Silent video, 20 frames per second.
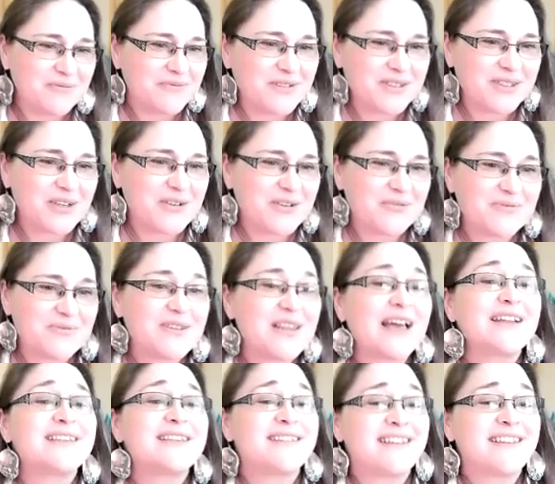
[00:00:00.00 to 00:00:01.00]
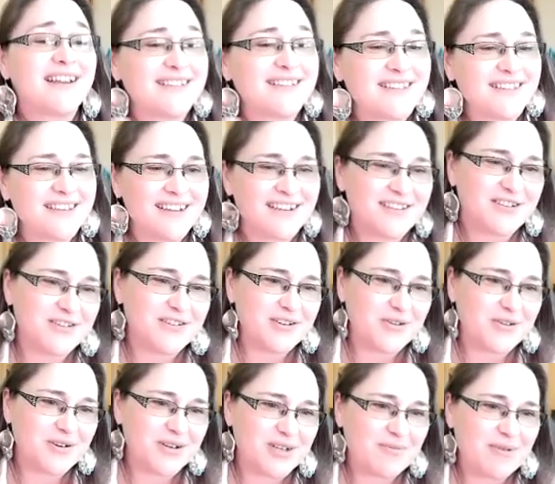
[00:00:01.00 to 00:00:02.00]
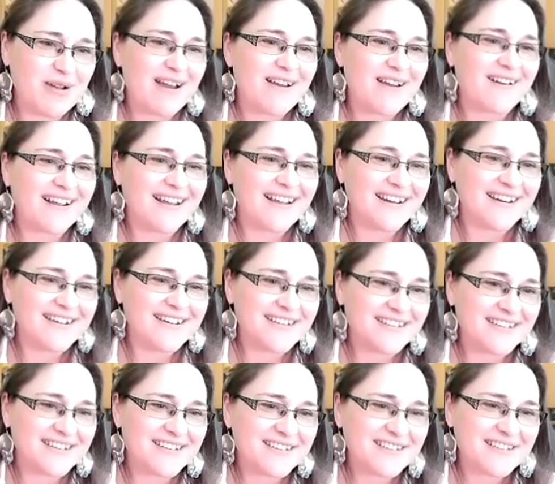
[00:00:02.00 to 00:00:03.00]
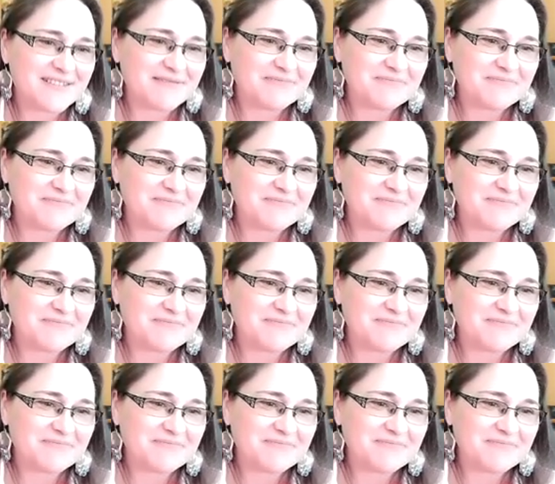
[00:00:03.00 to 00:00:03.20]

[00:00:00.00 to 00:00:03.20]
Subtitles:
So that's the answer to your question about how did I get into this?